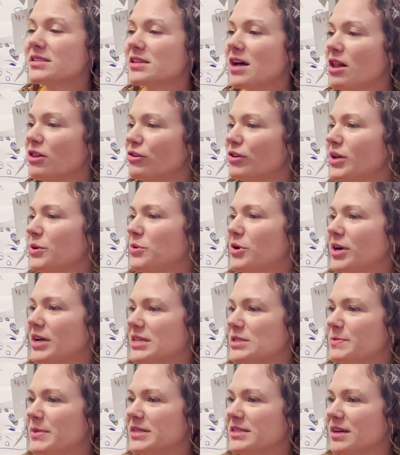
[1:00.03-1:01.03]
Scholarly work
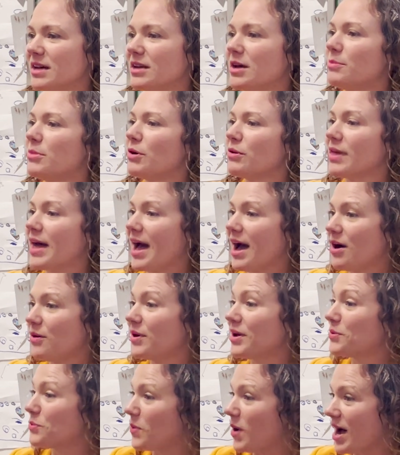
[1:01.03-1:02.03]
has been done on both how
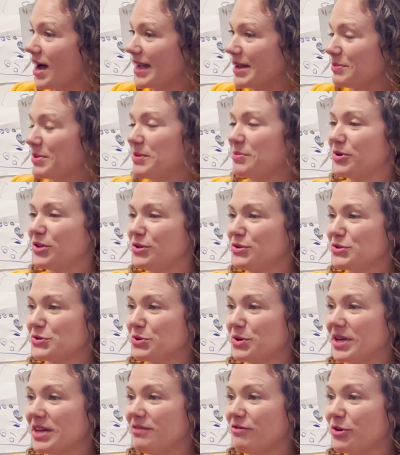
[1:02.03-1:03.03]
and why people use
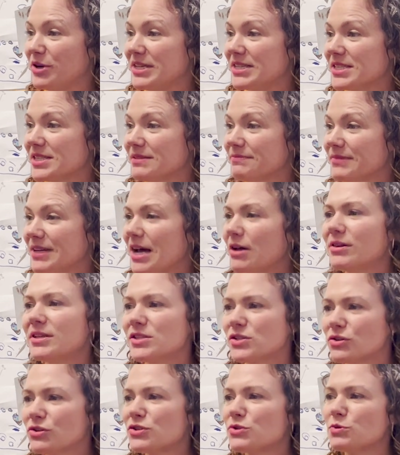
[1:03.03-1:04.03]
creaky voice, and how
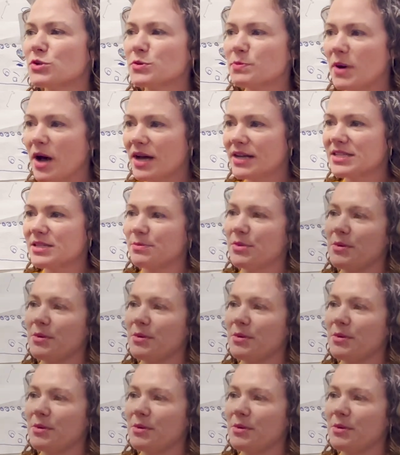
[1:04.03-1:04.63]
listeners respond to